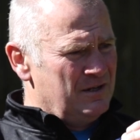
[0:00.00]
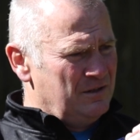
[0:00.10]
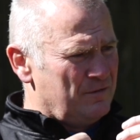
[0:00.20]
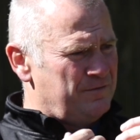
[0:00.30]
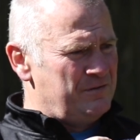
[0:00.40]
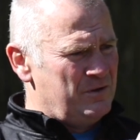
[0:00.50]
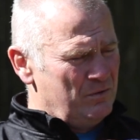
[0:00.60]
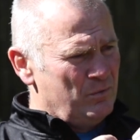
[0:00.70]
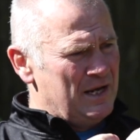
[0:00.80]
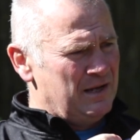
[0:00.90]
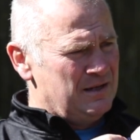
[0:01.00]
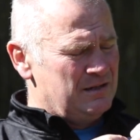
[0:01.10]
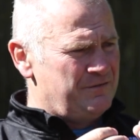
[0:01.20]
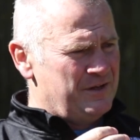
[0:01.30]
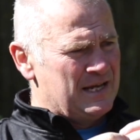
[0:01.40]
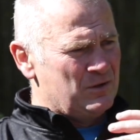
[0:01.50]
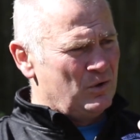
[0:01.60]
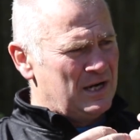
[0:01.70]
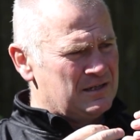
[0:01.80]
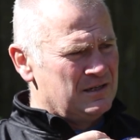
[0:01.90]
not very well, if you like,
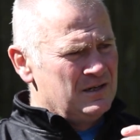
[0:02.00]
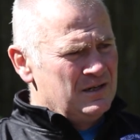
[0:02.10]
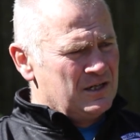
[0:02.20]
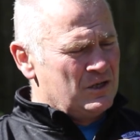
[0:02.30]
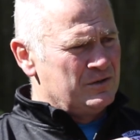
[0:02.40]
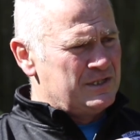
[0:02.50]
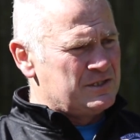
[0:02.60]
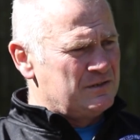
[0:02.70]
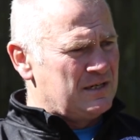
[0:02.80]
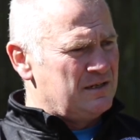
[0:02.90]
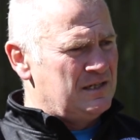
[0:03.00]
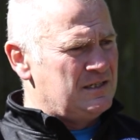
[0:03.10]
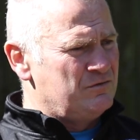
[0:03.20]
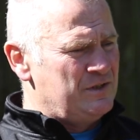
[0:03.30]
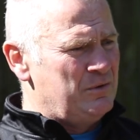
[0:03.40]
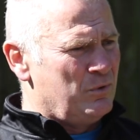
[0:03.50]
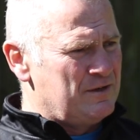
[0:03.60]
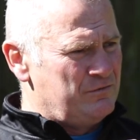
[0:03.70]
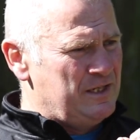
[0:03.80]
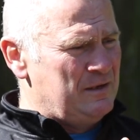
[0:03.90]
or had a condition that he didn't really
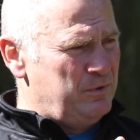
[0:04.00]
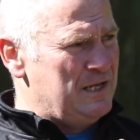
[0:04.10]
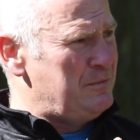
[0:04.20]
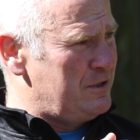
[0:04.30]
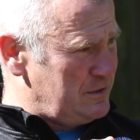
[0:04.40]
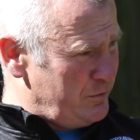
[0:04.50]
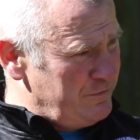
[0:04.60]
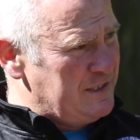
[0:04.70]
want to really play, because what if